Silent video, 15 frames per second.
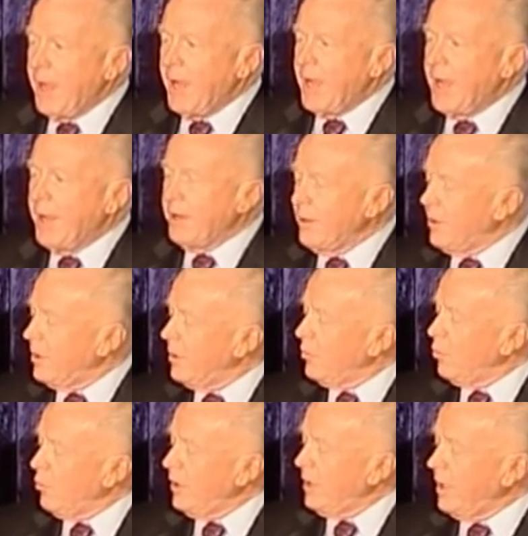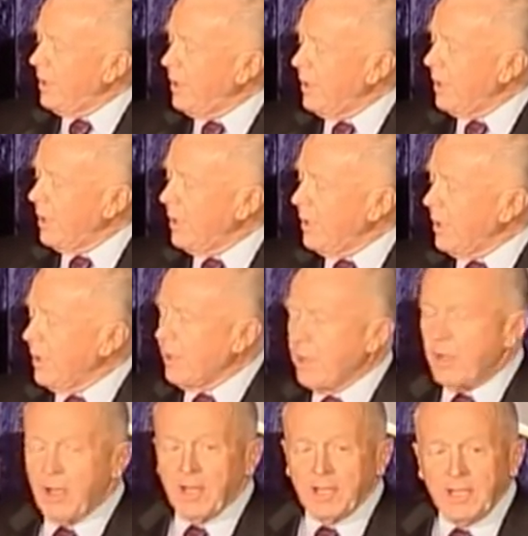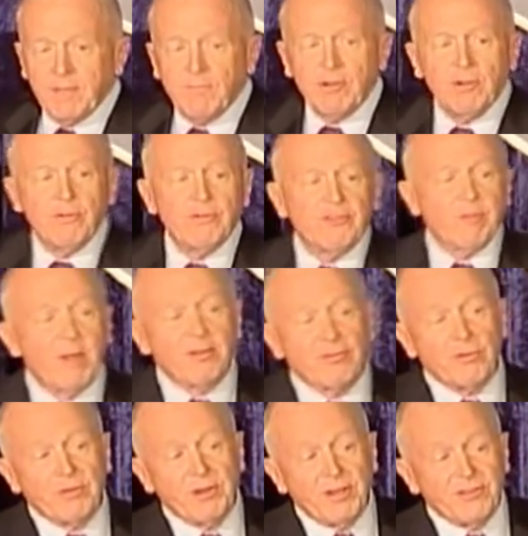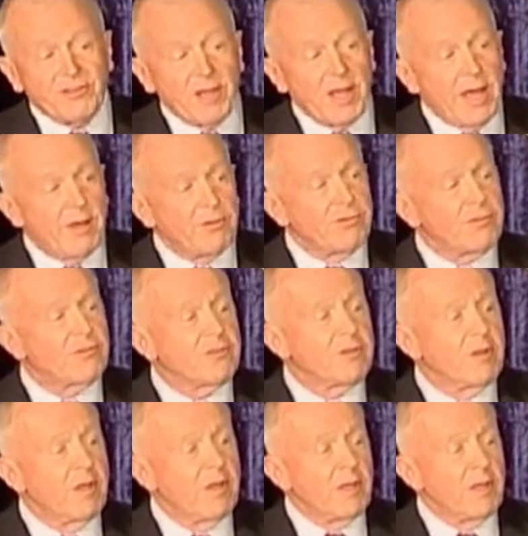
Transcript: And we give you special discounts.